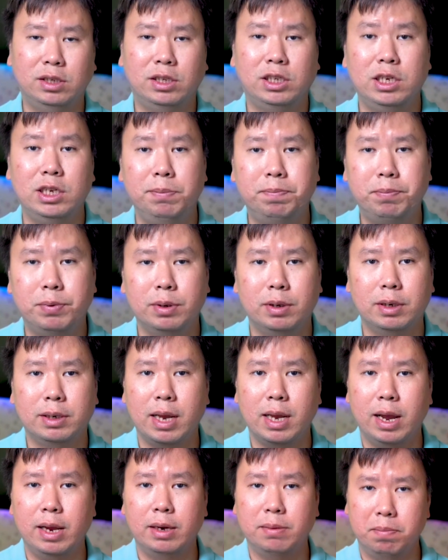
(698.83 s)
cheaper
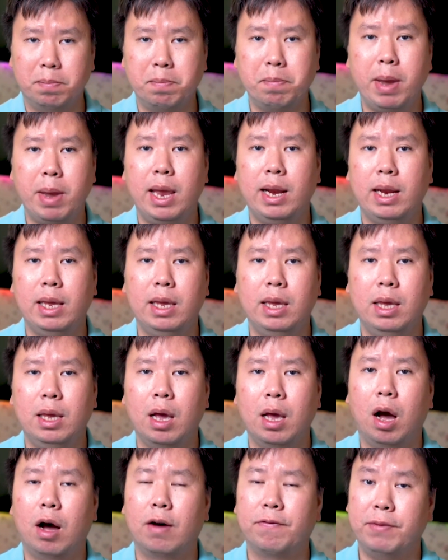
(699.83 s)
than many
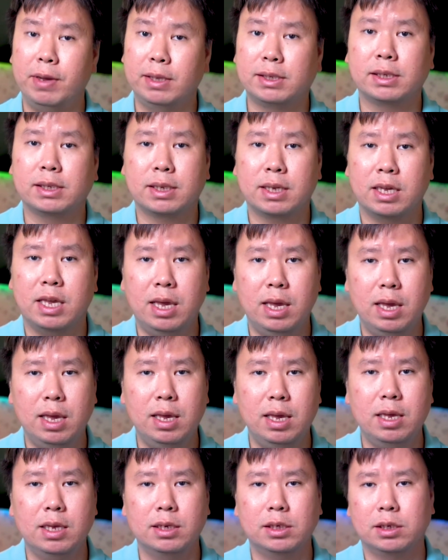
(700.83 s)
of its
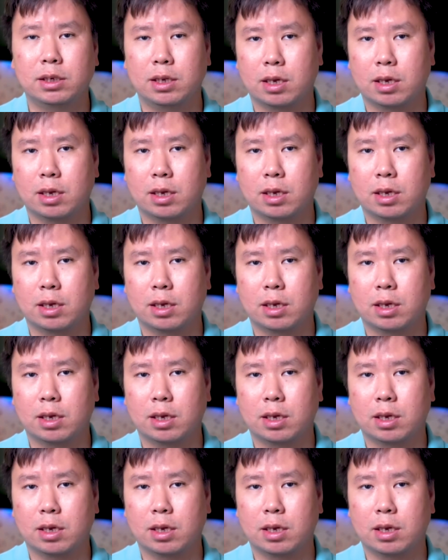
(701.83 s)
key